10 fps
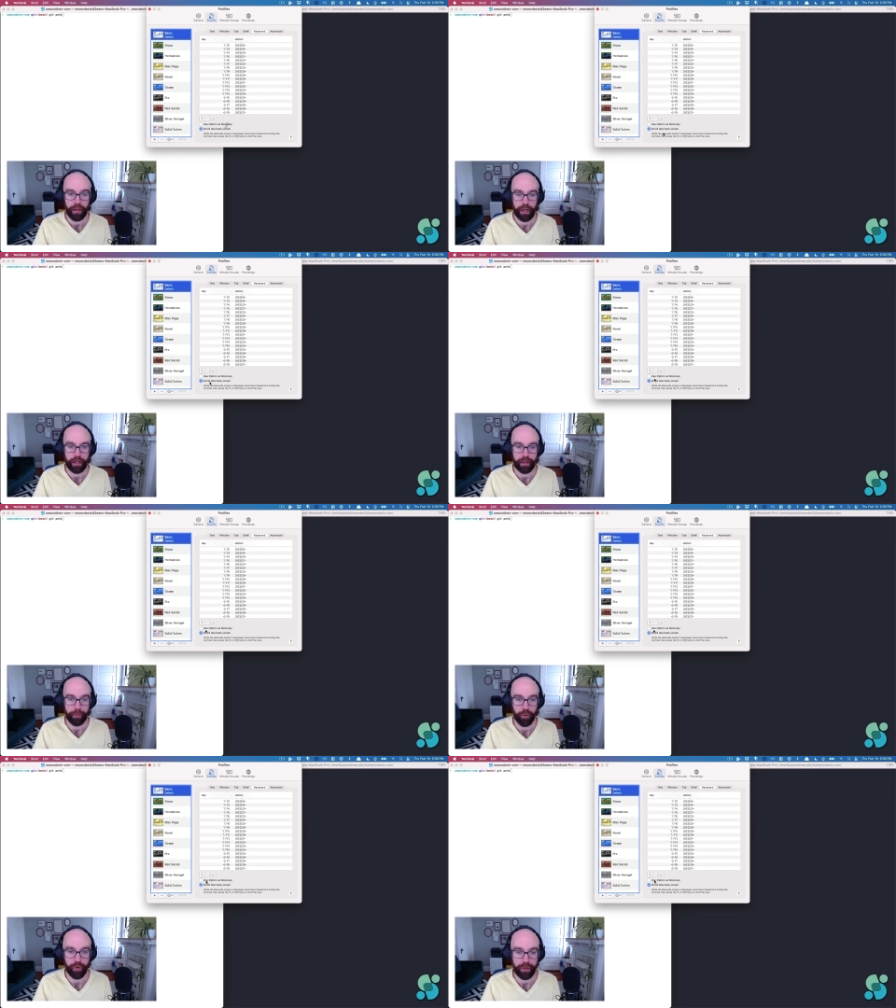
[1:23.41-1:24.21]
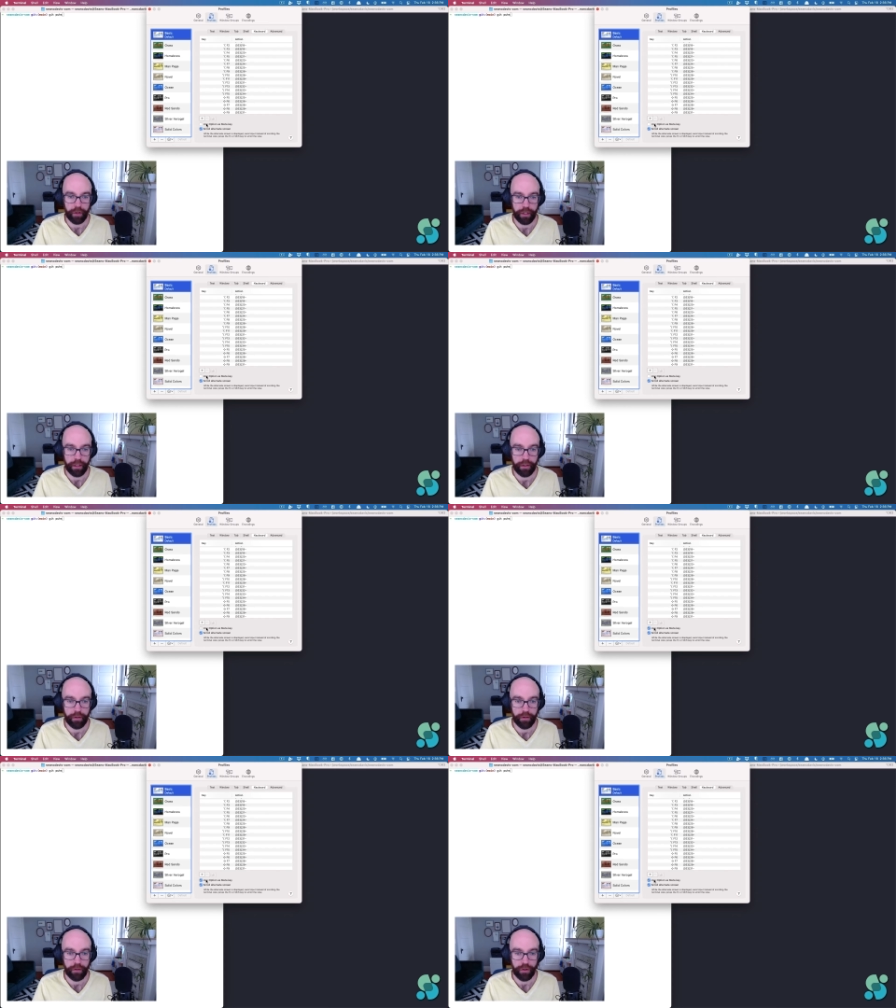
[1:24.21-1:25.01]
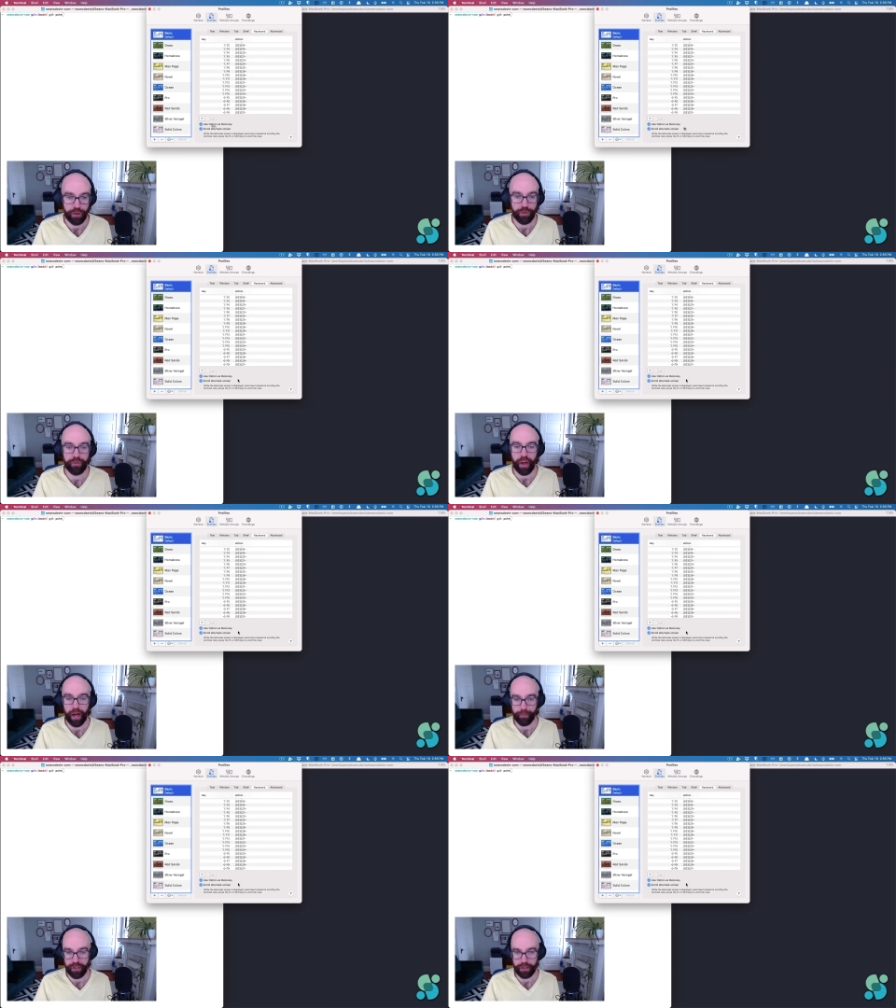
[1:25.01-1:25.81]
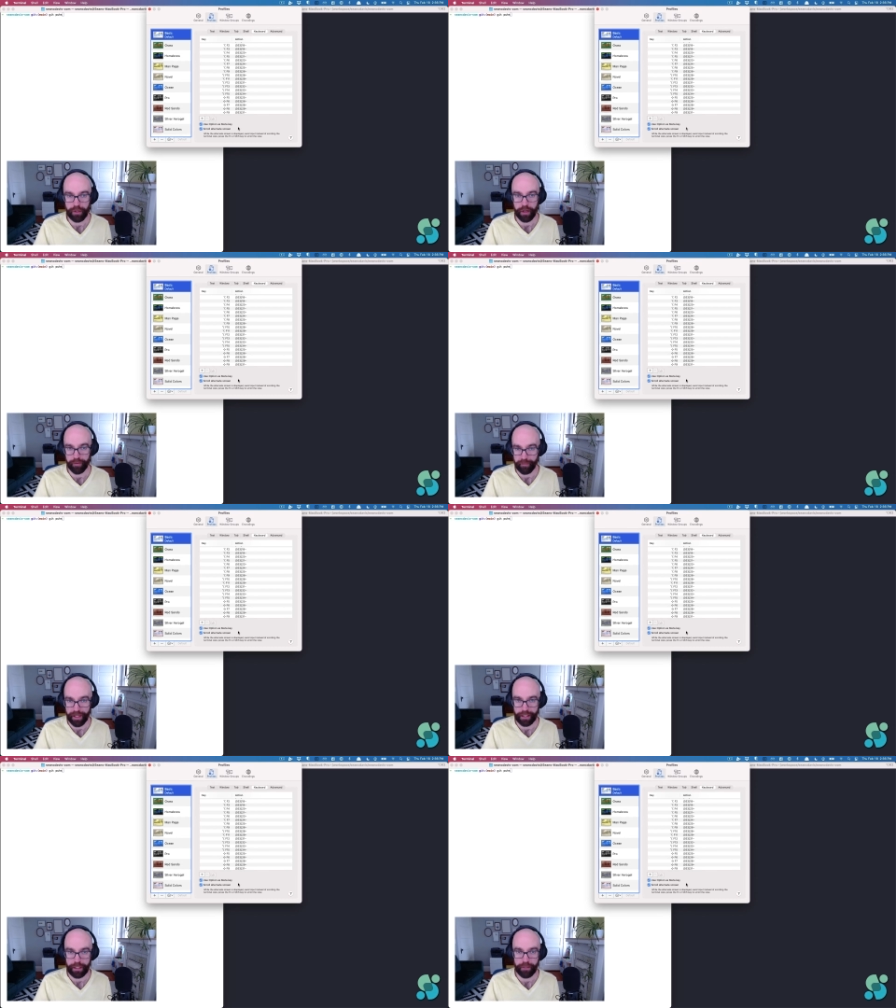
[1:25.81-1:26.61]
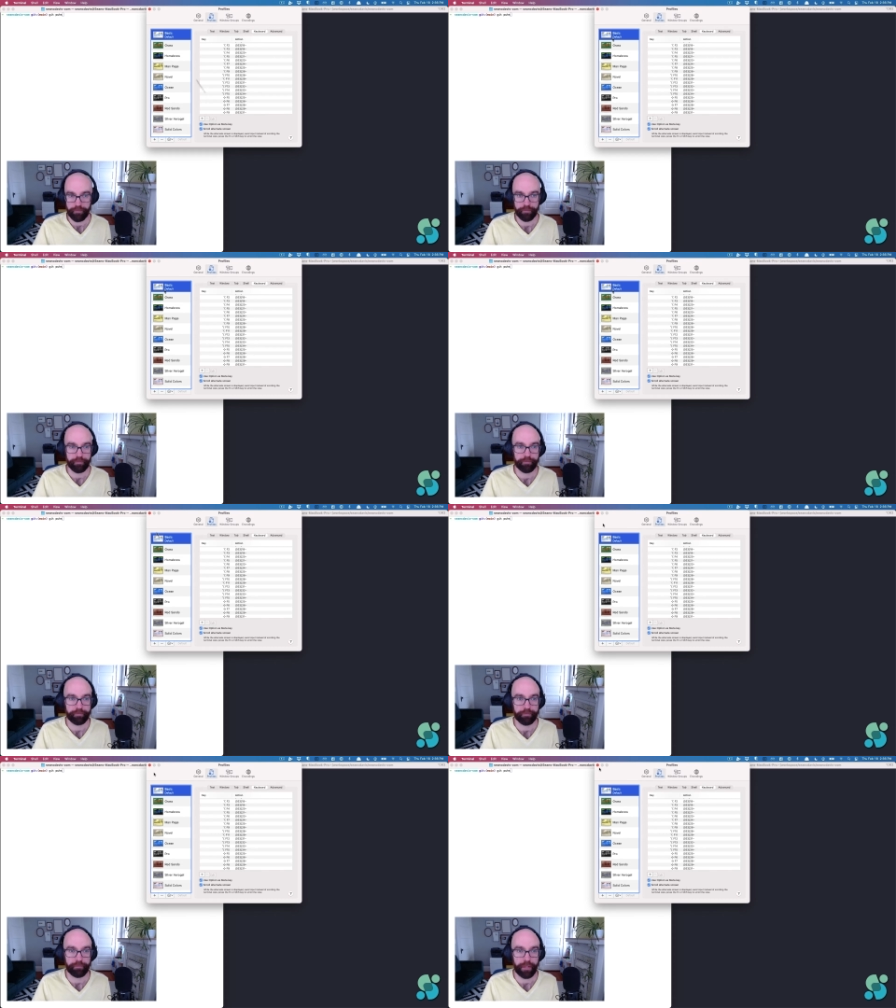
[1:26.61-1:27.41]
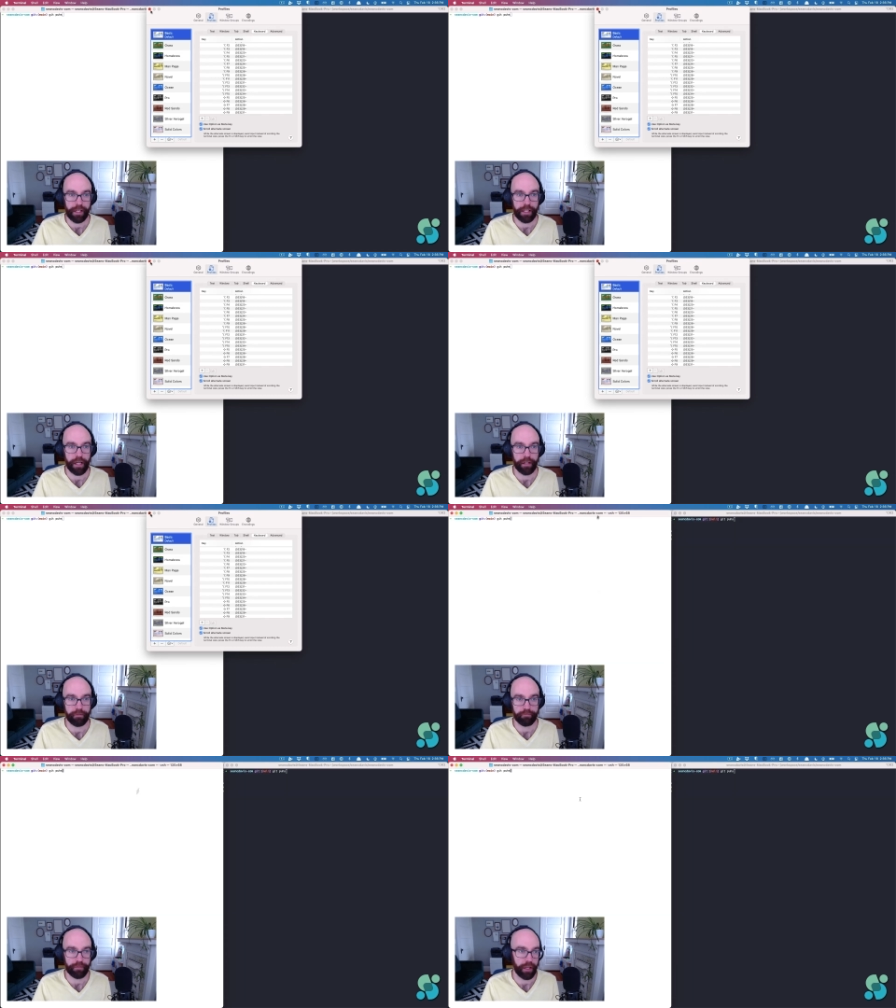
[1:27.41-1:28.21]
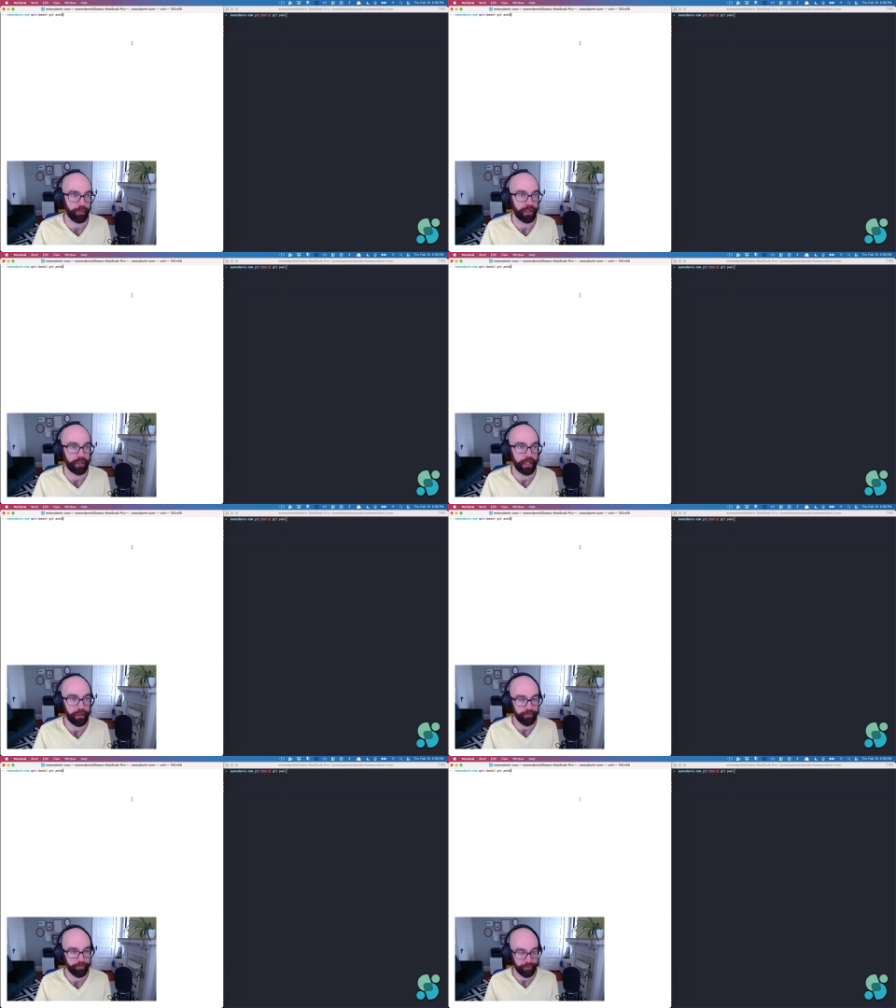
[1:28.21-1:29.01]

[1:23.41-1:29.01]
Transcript: And I'm going to click use option as meta key, and then that'll be good there.